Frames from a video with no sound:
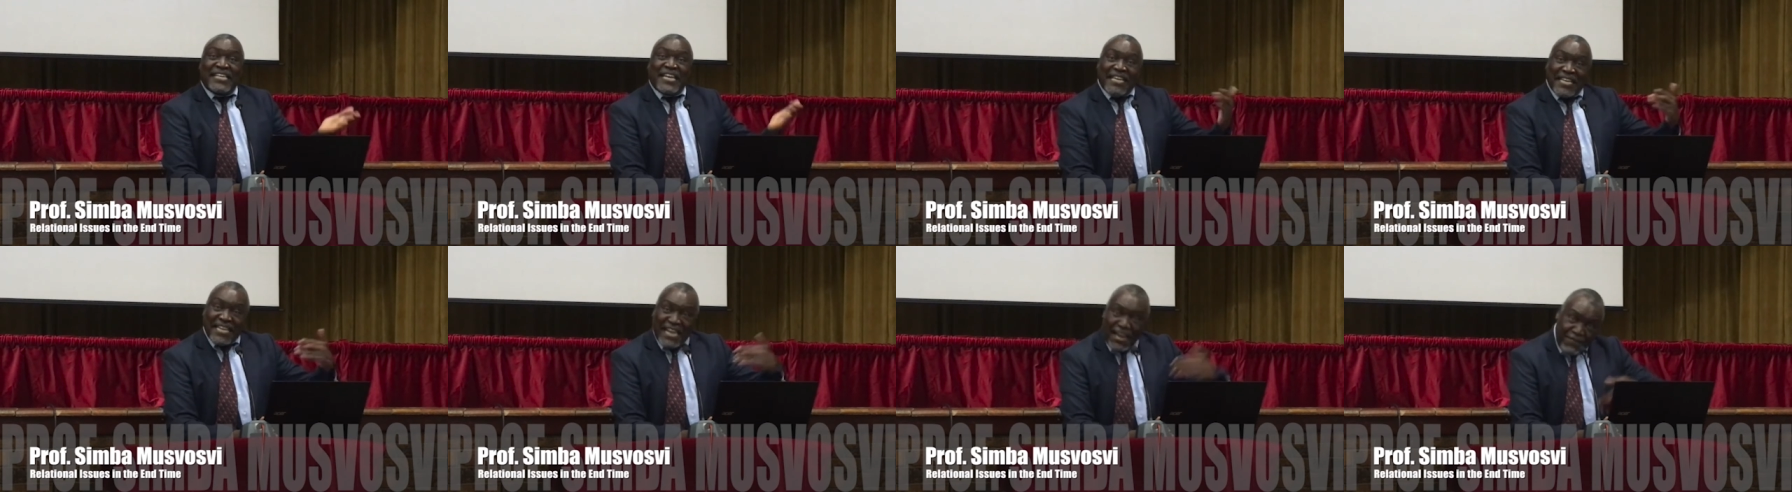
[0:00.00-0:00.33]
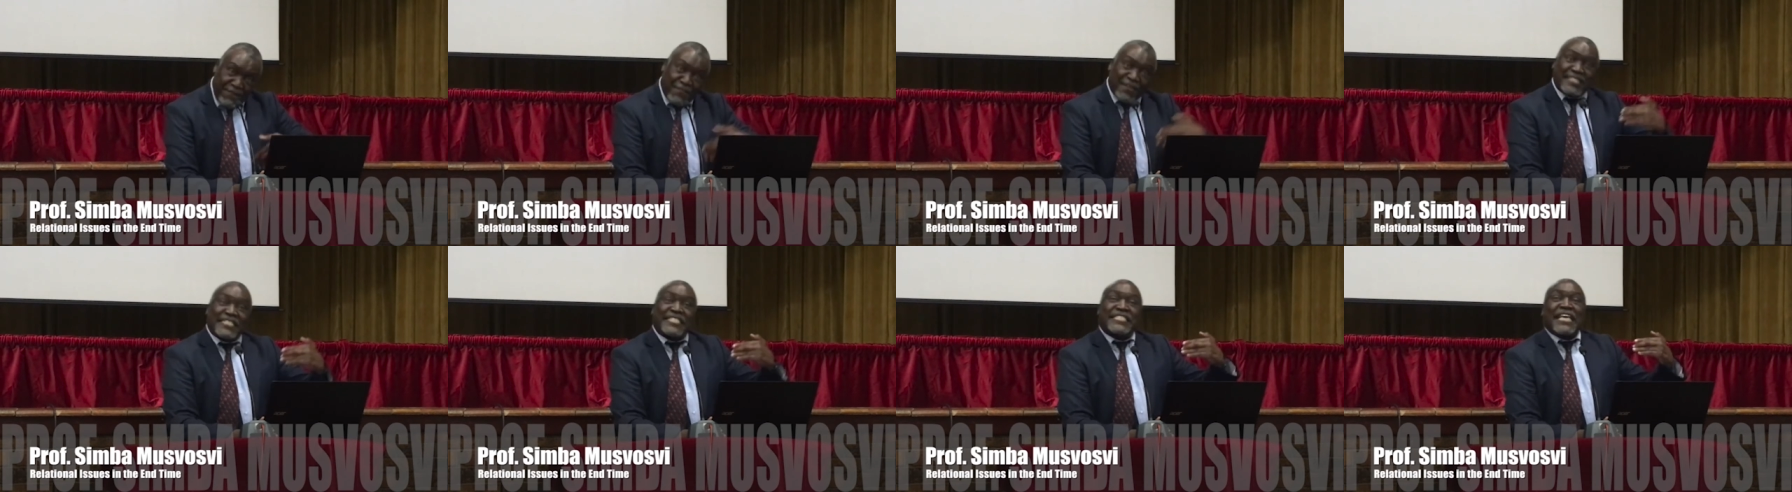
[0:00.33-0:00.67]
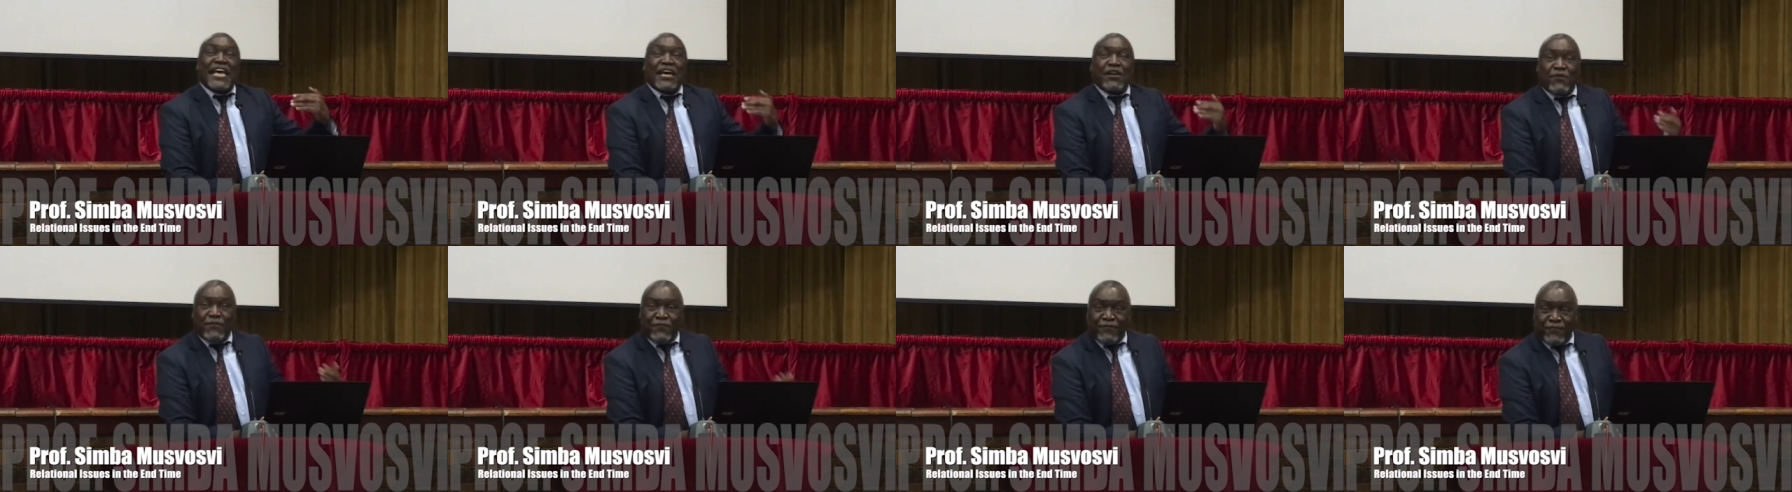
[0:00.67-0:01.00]
in the
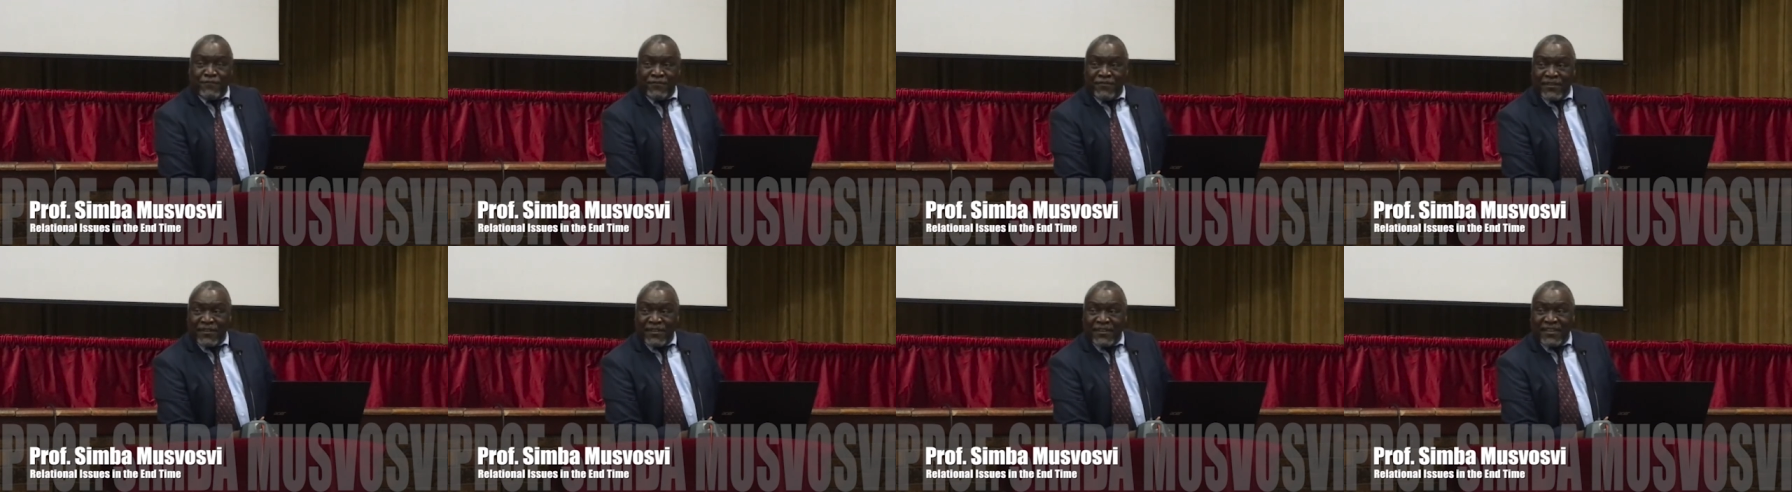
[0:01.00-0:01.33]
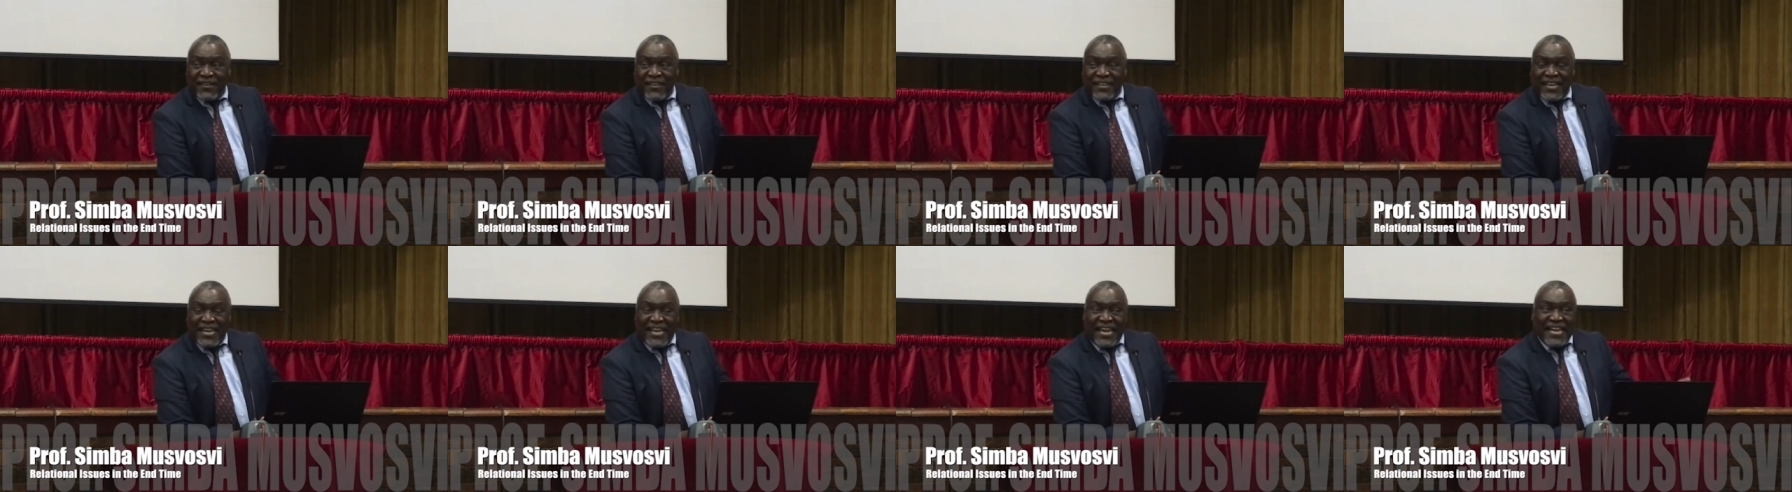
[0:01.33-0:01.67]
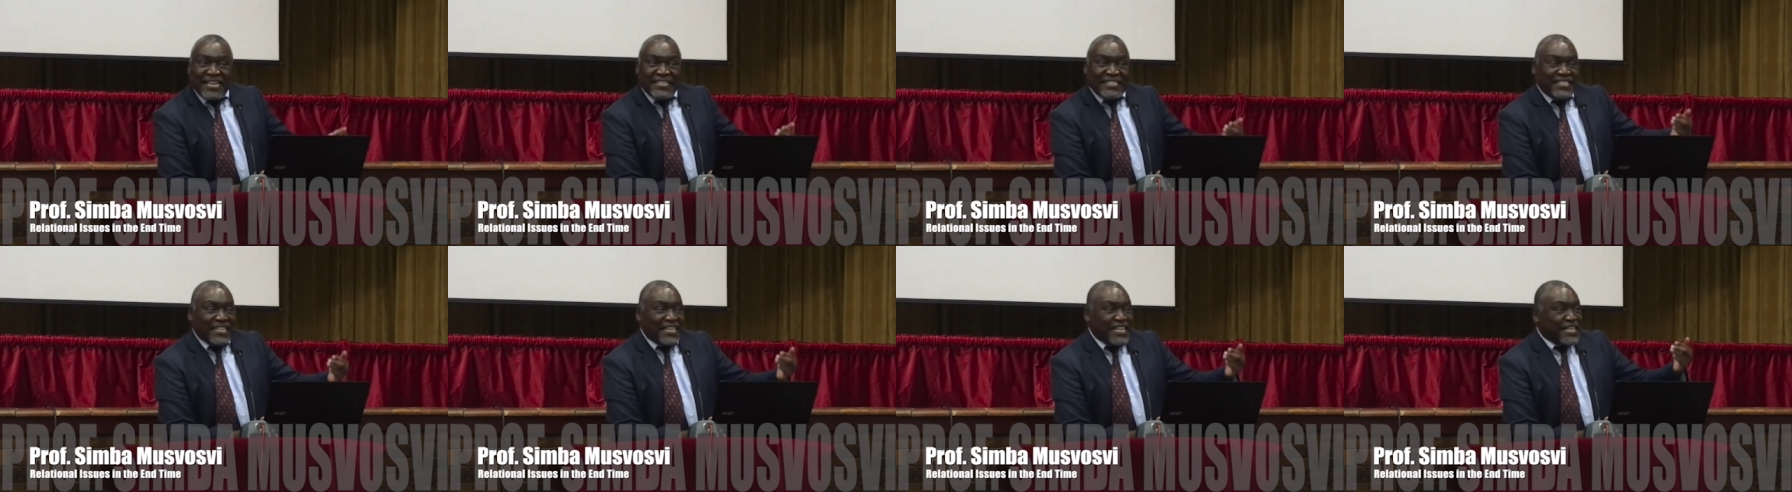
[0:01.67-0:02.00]
loving self
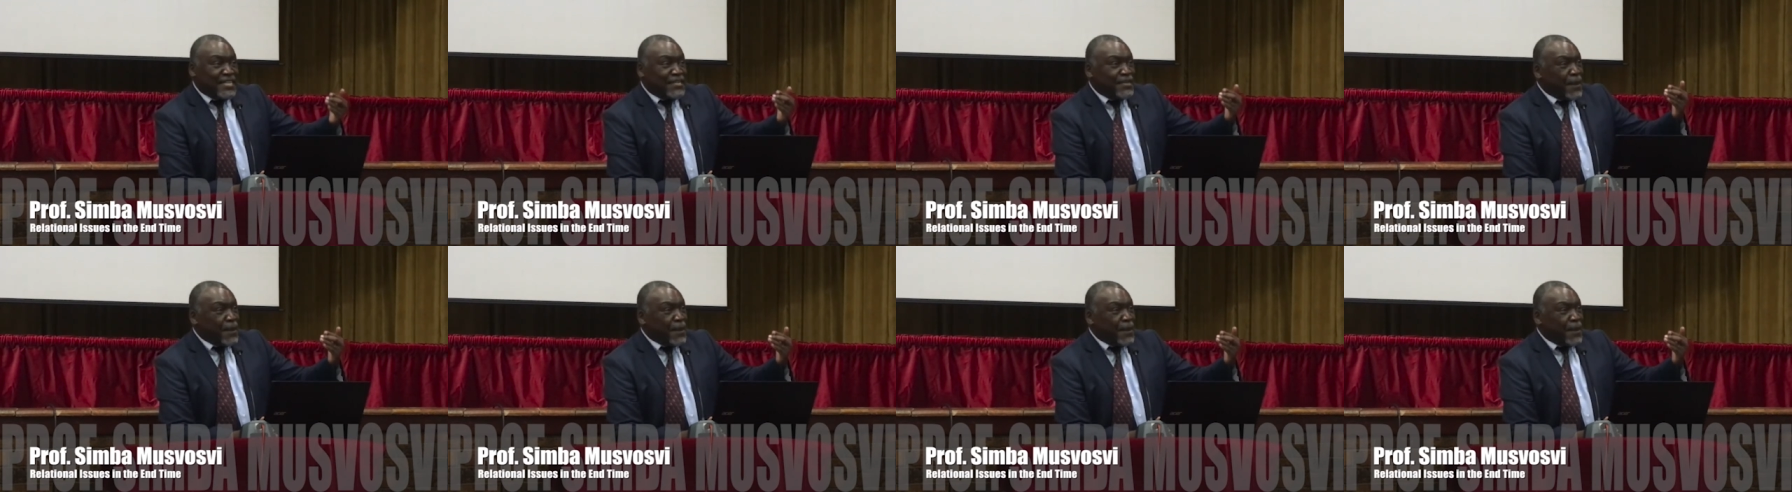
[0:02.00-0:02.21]
and